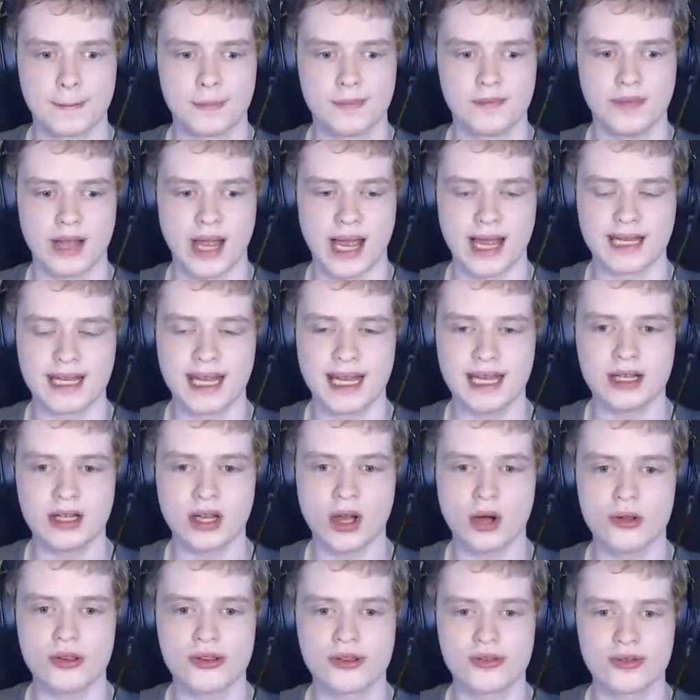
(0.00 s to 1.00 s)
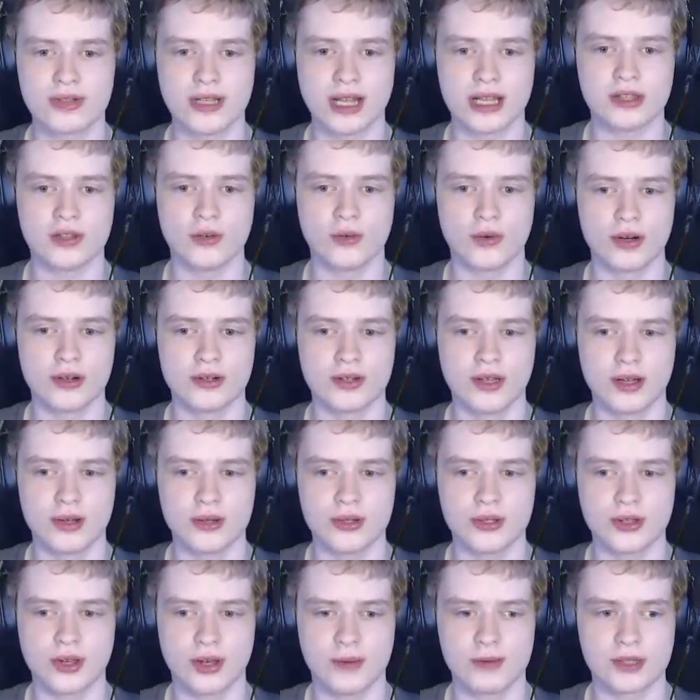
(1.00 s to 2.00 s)
I can't go through that door, though,
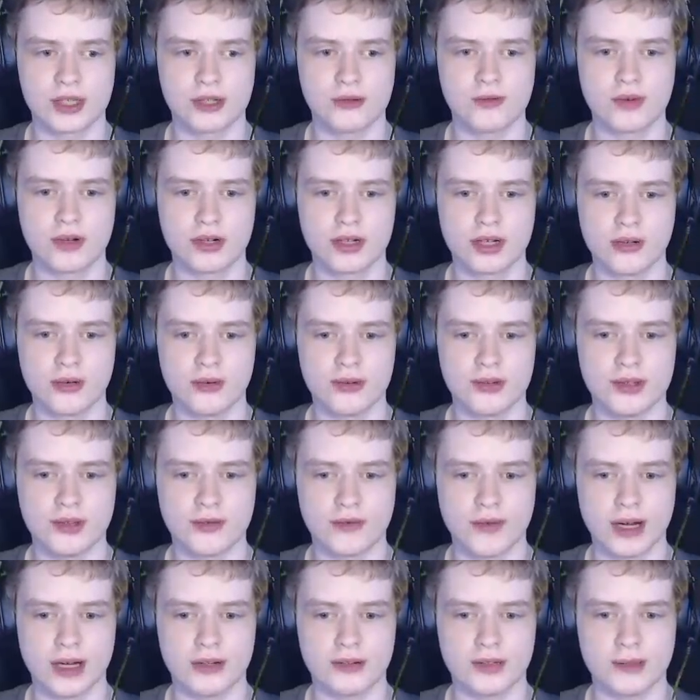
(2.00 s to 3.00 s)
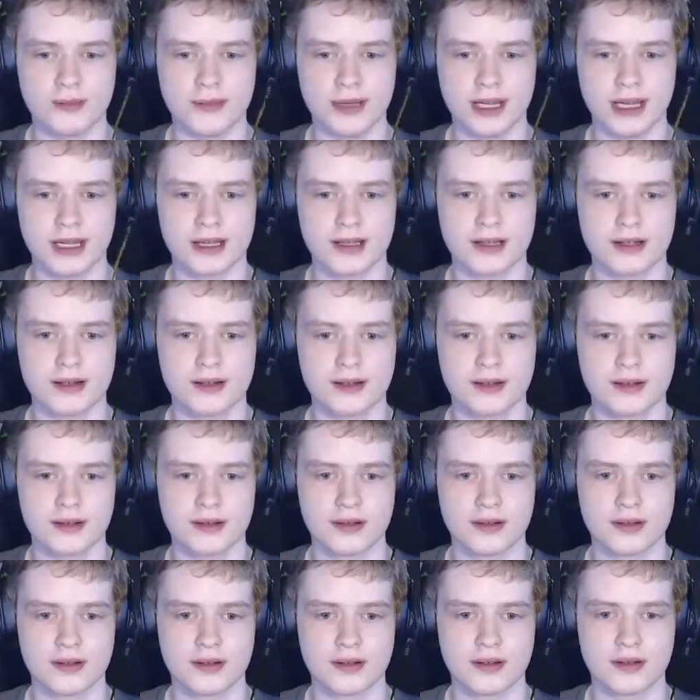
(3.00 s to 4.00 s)
so I'm assuming we're going around the back.
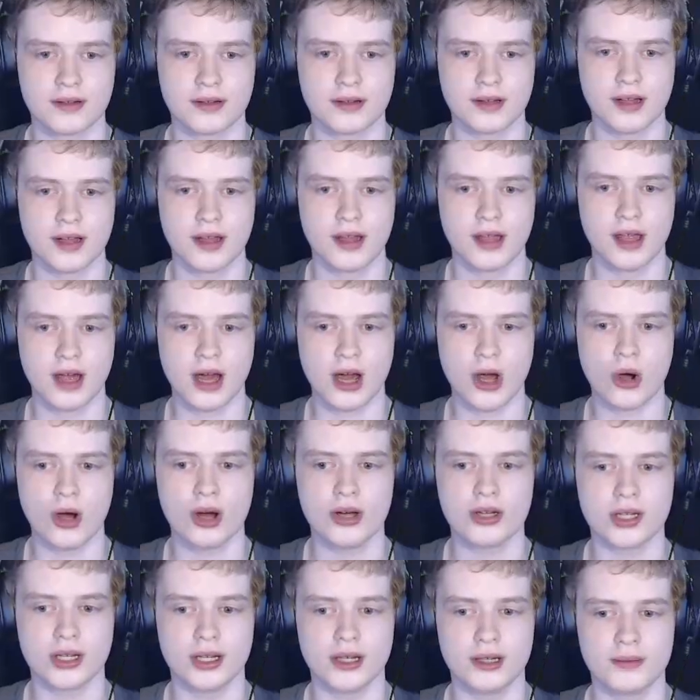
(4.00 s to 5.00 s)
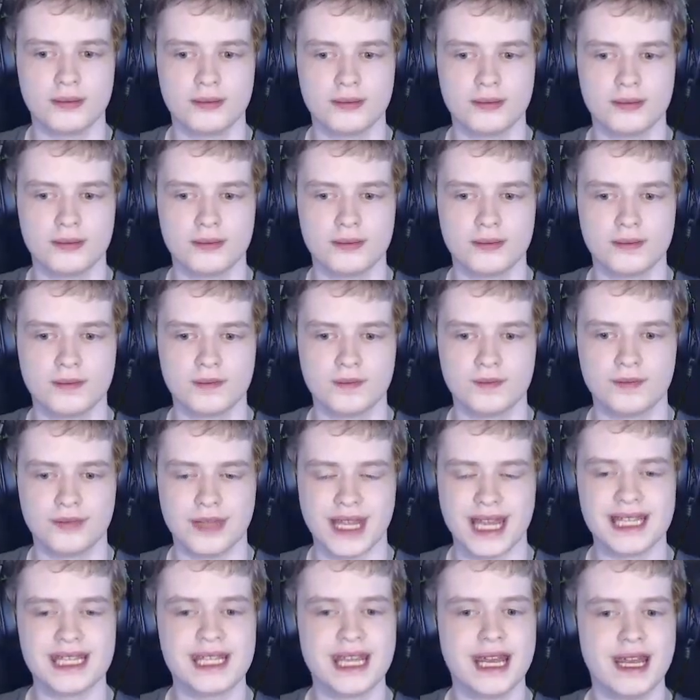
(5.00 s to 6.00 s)
Oh, okay.
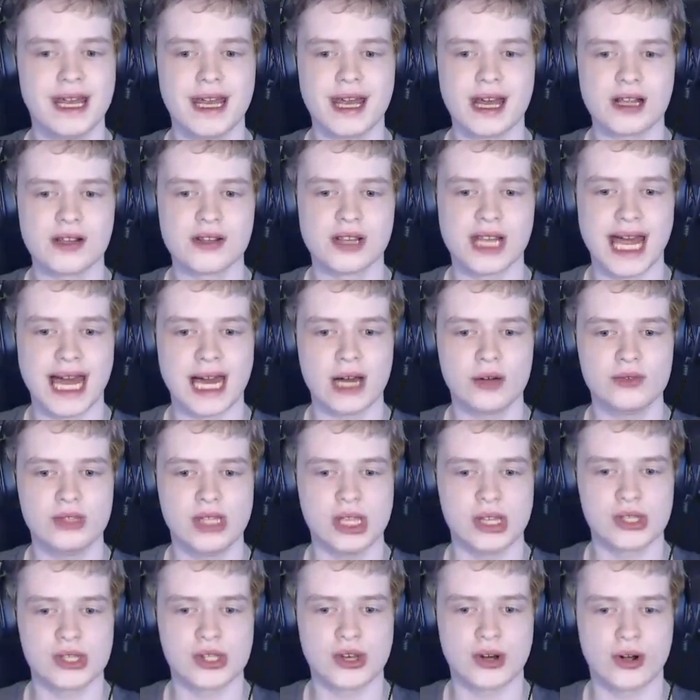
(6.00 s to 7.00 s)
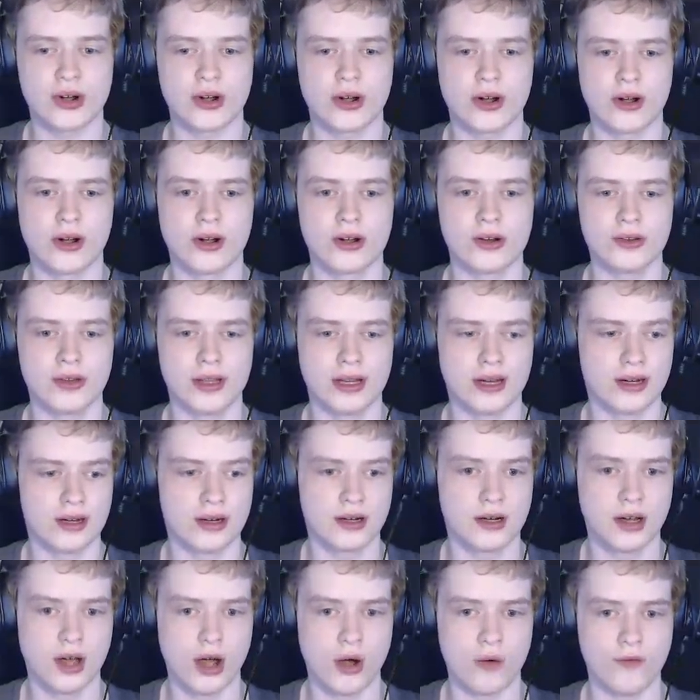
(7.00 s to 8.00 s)
It didn't allow this earlier.
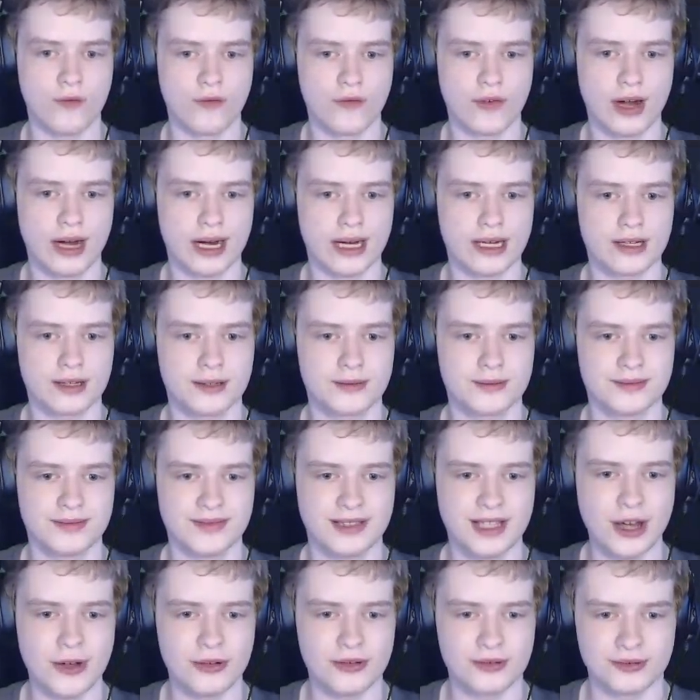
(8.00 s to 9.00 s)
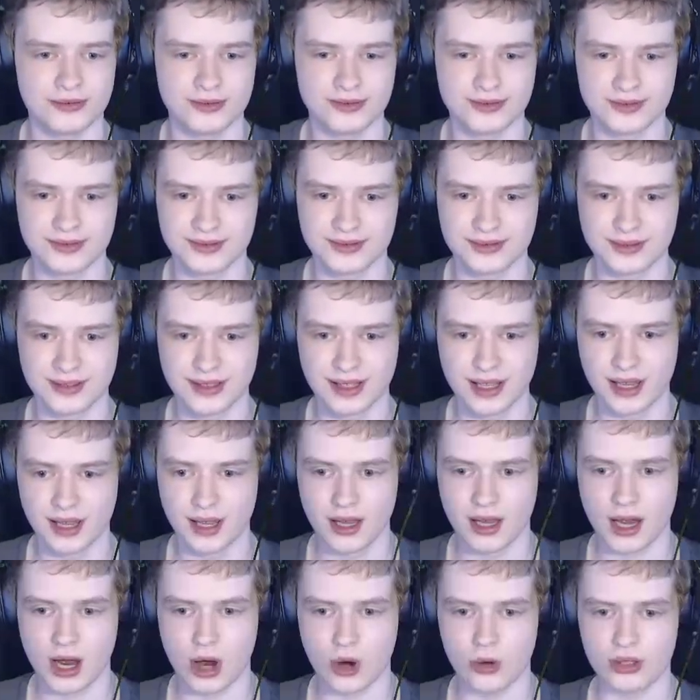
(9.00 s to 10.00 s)
Oh, frick. No.
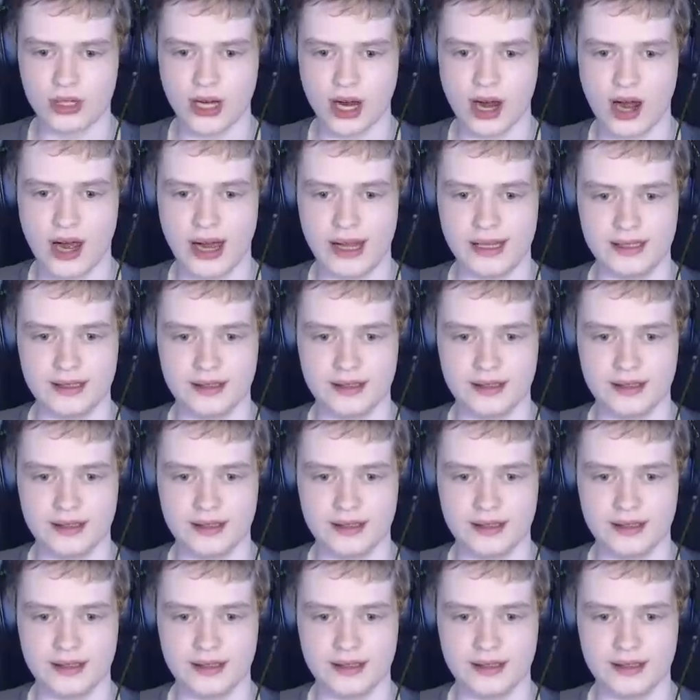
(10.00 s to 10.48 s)
Oh, God.